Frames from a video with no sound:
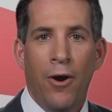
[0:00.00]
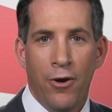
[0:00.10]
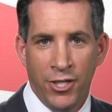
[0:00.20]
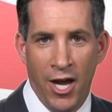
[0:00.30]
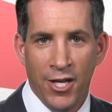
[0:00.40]

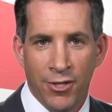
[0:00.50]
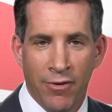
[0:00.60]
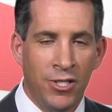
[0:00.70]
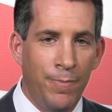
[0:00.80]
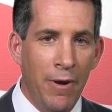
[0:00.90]

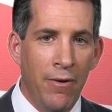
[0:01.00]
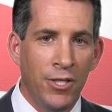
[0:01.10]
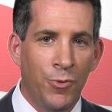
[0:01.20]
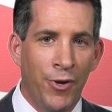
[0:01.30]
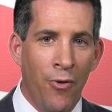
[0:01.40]
Hershiser
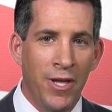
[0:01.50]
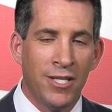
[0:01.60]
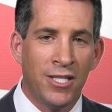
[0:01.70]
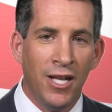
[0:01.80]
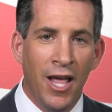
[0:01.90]
experienced what only a
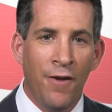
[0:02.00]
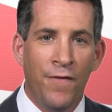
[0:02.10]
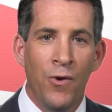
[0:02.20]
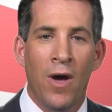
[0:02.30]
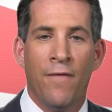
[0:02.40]
select
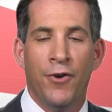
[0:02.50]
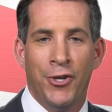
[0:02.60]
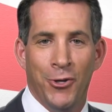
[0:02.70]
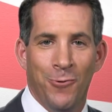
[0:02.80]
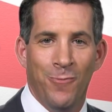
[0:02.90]
few ever
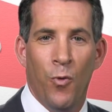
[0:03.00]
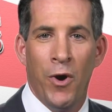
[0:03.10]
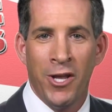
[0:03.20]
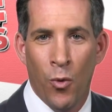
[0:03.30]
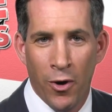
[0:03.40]
do,
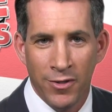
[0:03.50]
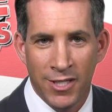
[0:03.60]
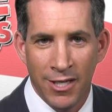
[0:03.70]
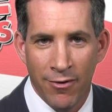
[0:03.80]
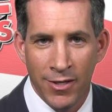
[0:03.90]
winning a World
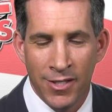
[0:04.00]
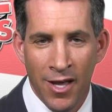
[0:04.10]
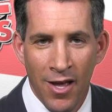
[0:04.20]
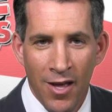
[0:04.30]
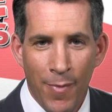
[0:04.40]
Series.
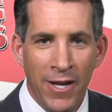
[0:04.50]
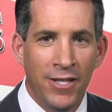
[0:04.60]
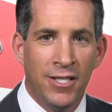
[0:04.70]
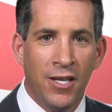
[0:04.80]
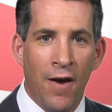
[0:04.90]
But he
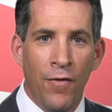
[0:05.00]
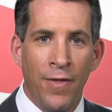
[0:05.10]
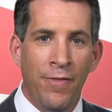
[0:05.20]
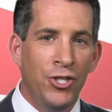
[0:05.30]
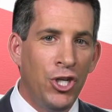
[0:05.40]
discovered
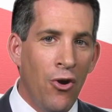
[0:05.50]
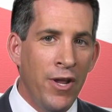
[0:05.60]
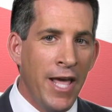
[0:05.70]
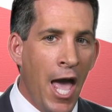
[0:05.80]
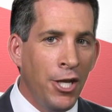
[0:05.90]
that the
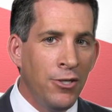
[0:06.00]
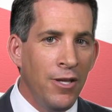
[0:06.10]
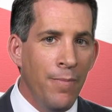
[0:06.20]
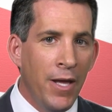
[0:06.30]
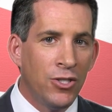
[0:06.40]
journey
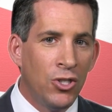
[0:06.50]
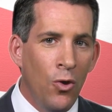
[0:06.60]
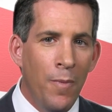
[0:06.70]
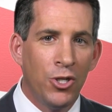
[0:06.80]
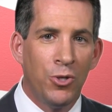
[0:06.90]
actually meant
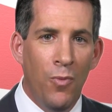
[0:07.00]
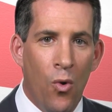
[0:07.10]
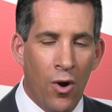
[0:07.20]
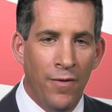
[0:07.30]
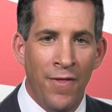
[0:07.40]
so much
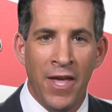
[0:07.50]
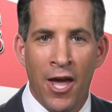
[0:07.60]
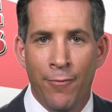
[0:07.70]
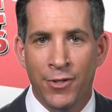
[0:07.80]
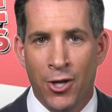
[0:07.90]
more than the
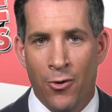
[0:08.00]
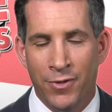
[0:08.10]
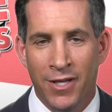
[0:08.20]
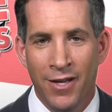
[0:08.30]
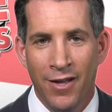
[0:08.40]
end
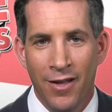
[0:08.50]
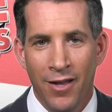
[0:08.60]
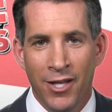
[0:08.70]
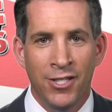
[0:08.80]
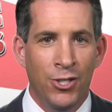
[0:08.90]
result.
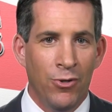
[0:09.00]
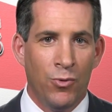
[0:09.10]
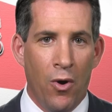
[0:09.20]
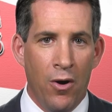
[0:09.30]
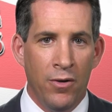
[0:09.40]
Listen to his
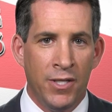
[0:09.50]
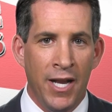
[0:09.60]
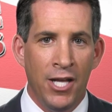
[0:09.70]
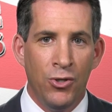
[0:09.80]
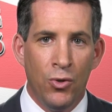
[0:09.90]
words,
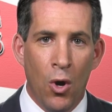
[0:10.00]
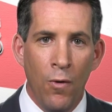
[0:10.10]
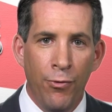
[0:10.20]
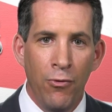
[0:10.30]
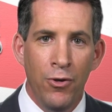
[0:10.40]
and as you
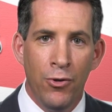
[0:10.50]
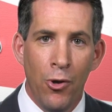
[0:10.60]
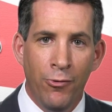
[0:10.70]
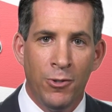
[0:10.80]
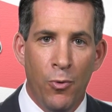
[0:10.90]
go through your
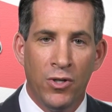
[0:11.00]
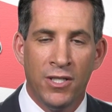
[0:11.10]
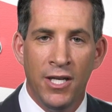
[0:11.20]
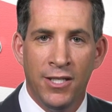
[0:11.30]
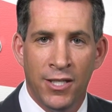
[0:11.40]
youth sports
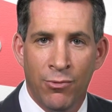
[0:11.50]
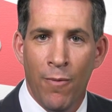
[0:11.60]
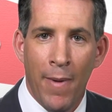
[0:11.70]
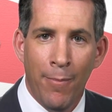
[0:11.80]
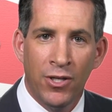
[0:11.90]
seasons,
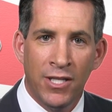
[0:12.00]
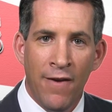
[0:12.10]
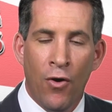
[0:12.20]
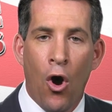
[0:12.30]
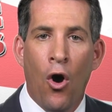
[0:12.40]
remember to
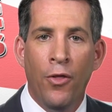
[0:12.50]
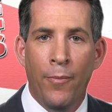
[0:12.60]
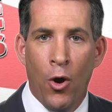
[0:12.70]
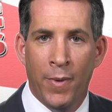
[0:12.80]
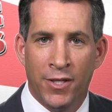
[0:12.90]
savor all the
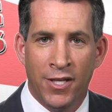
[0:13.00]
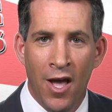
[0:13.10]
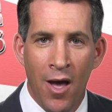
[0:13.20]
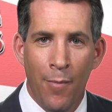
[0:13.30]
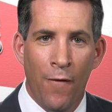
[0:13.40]
moments,
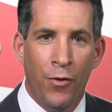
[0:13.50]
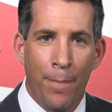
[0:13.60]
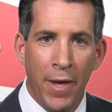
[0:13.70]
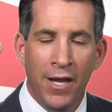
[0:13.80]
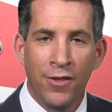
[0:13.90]
both the
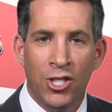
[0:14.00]
big and the